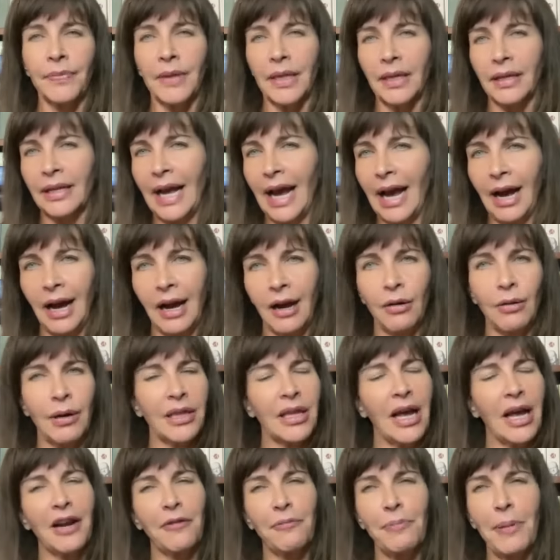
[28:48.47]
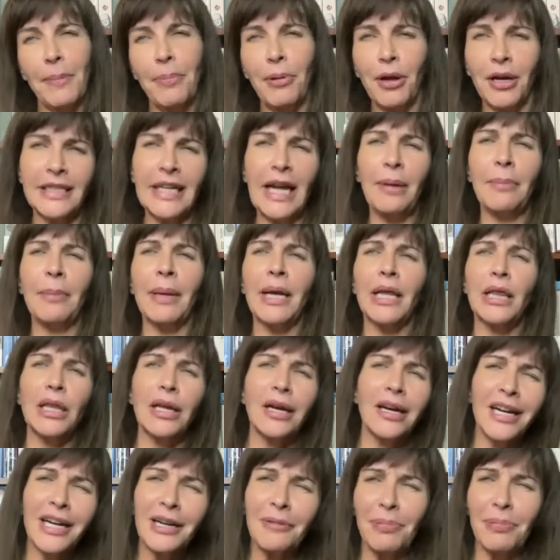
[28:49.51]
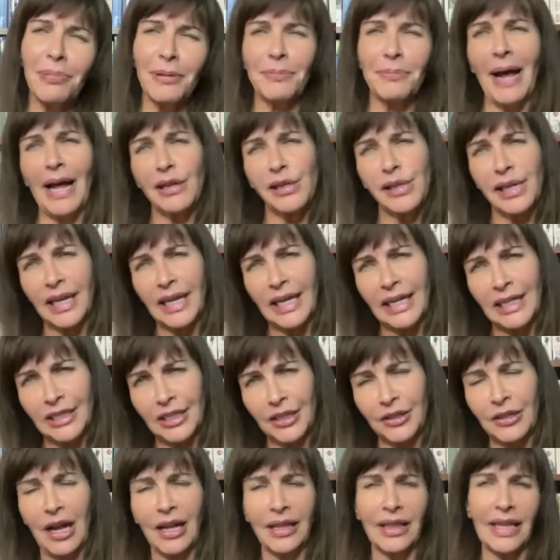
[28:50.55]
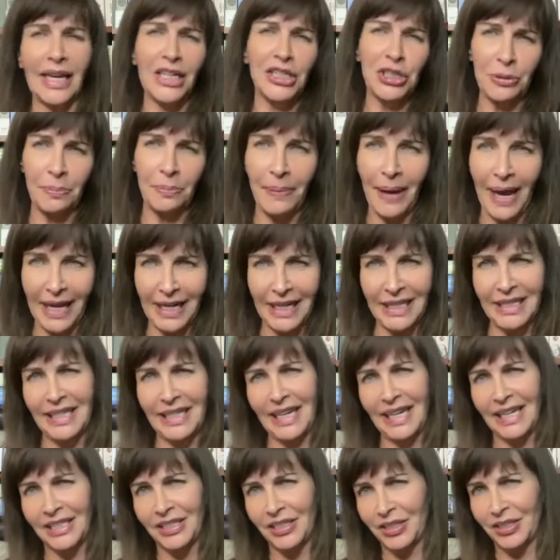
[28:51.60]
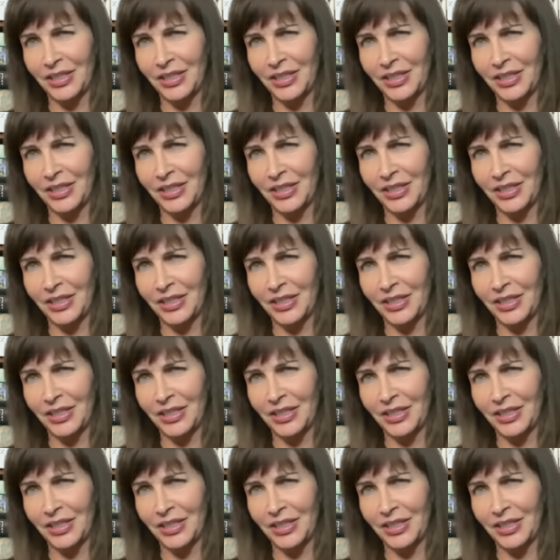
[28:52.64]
Now, a lot of people are telling me, look, but the Palestinians are not like Japan in this.